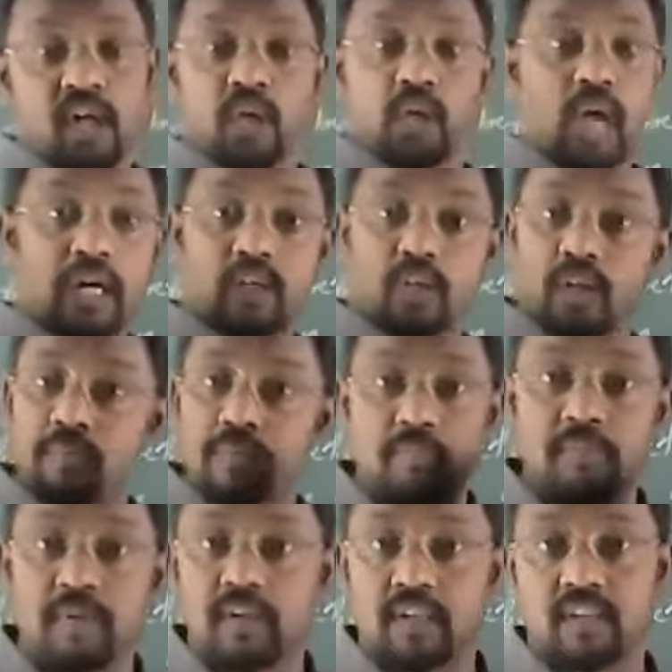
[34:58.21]
You have to
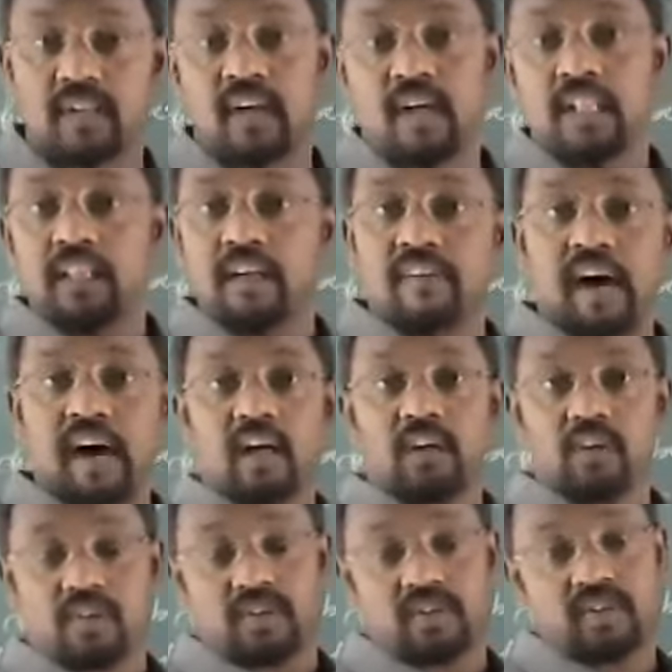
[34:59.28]
remember the
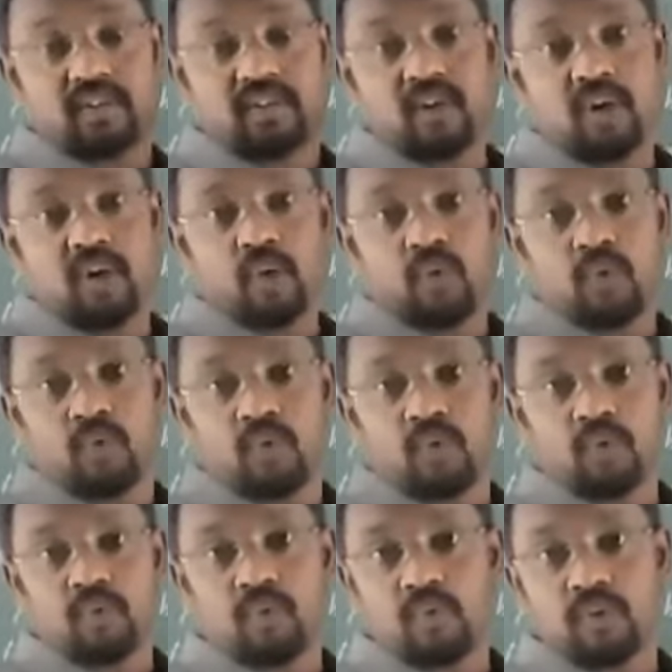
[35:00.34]
values.
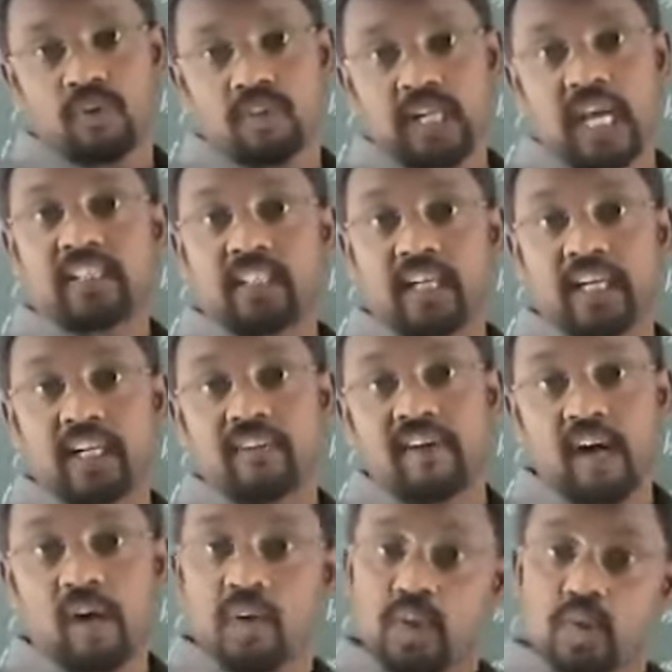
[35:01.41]
Tan 30
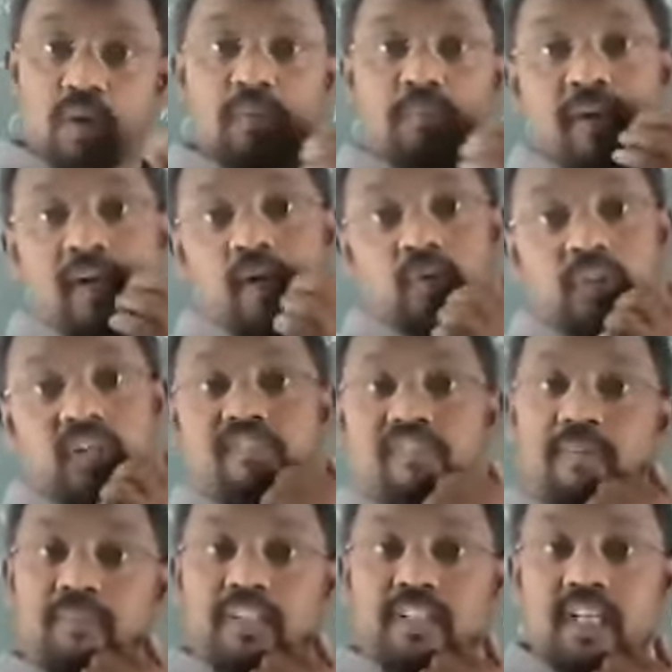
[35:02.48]
value is 1 by root 3
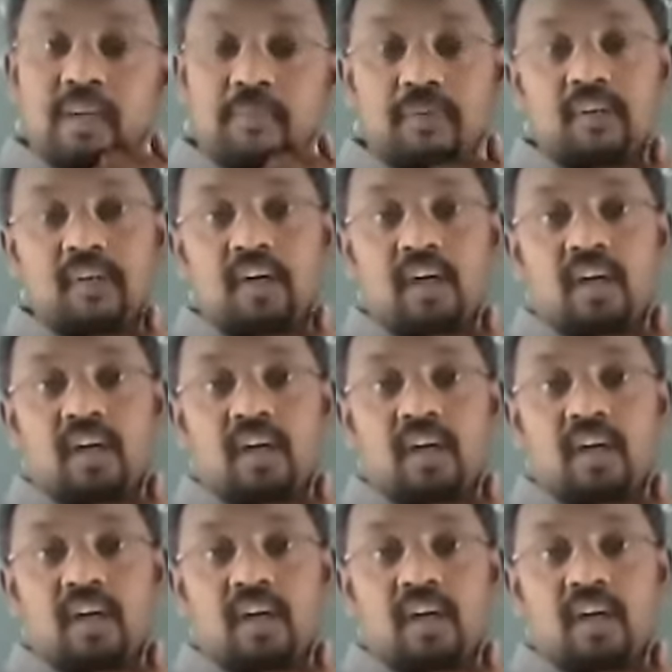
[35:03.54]
from the table.